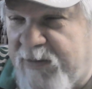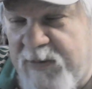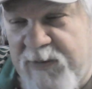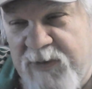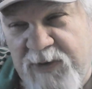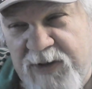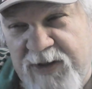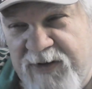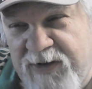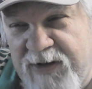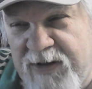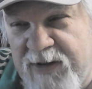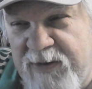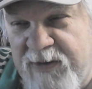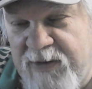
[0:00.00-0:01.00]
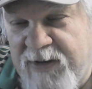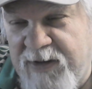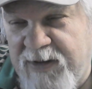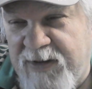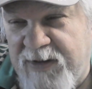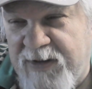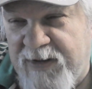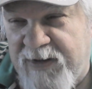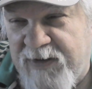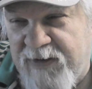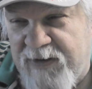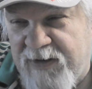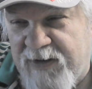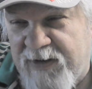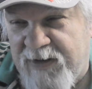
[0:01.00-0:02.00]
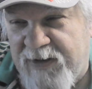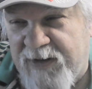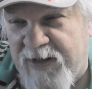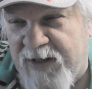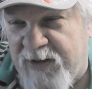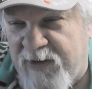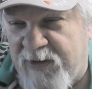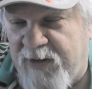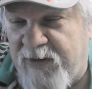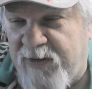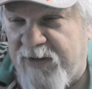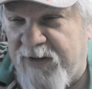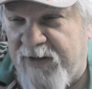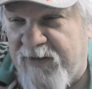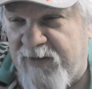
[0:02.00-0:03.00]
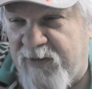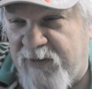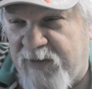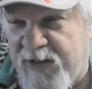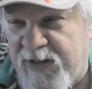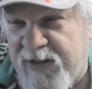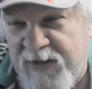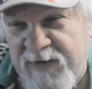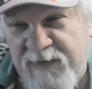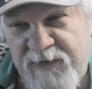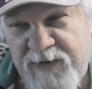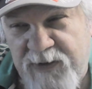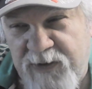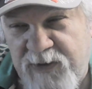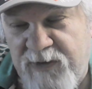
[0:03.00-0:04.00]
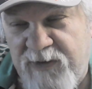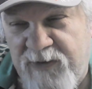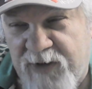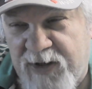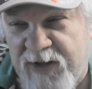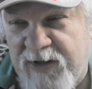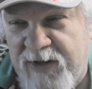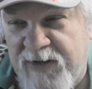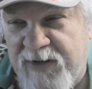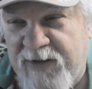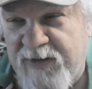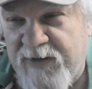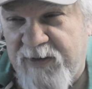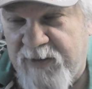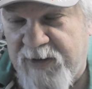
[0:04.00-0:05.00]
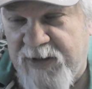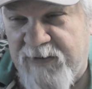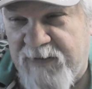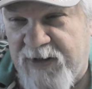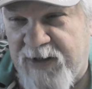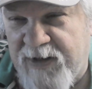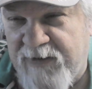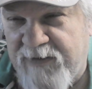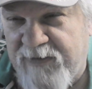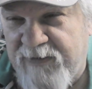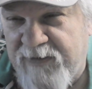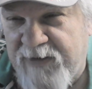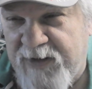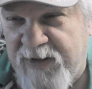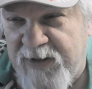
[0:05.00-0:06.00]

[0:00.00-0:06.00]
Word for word: Remember what he said. Narrow is the way, and few find the way of life.